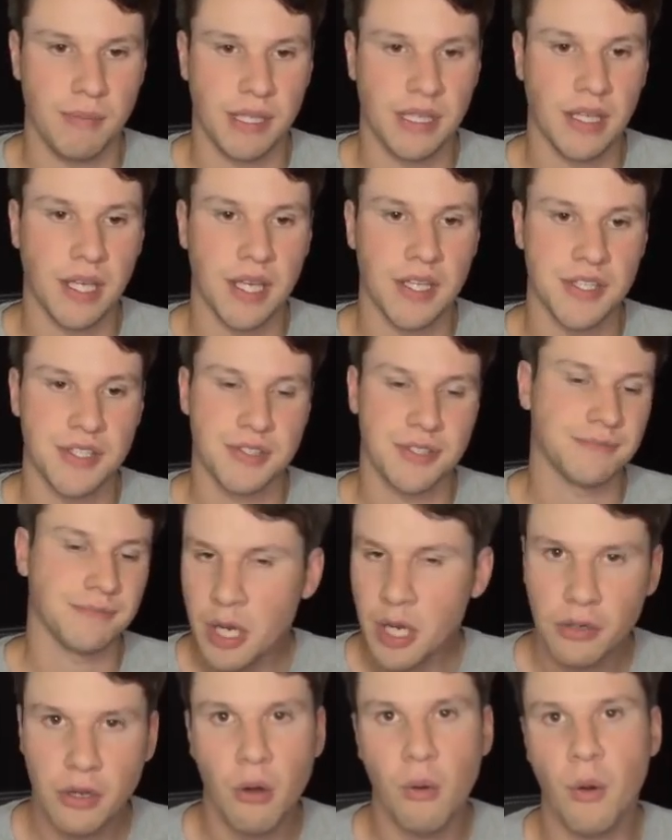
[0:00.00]
Because
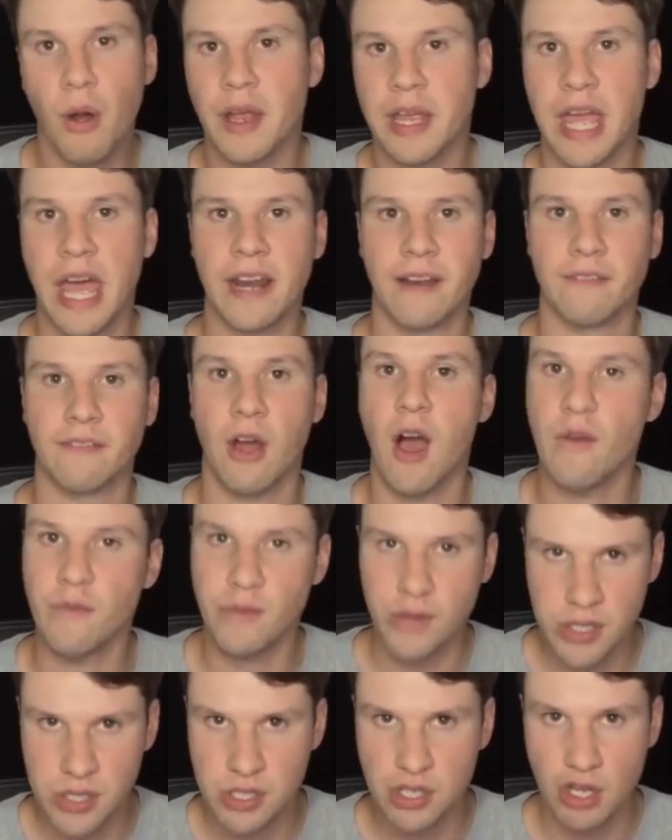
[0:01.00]
we don't know what kind of
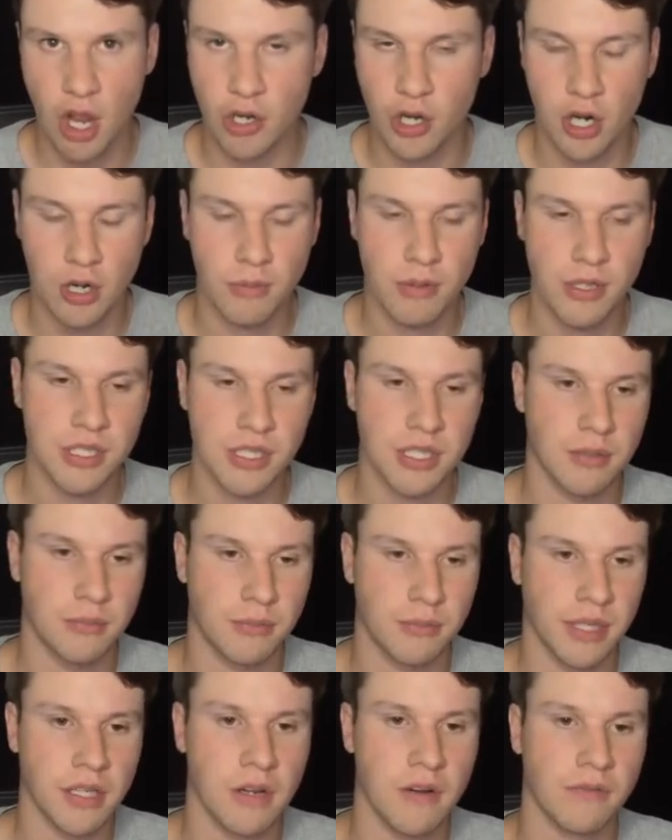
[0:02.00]
offense John Harbaugh is going to
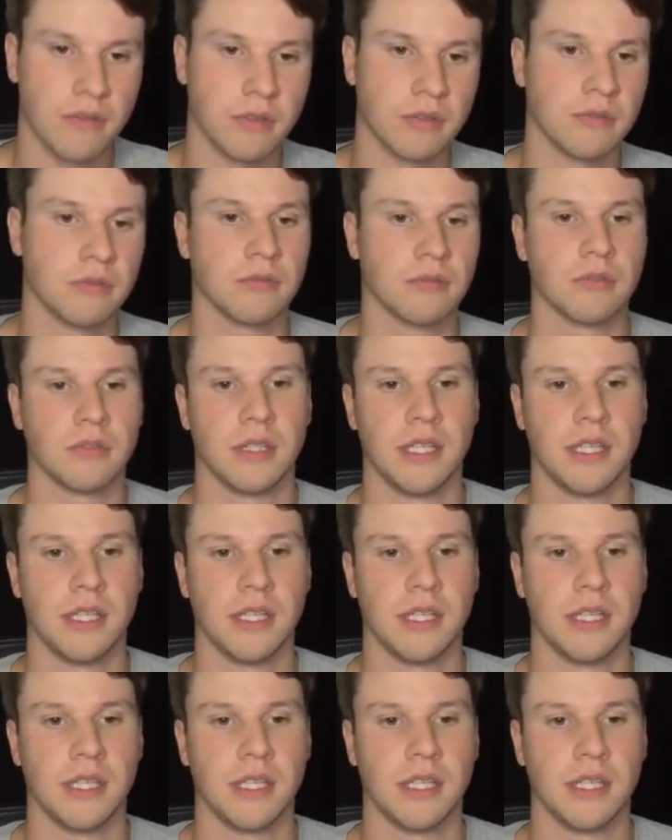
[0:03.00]
bring over.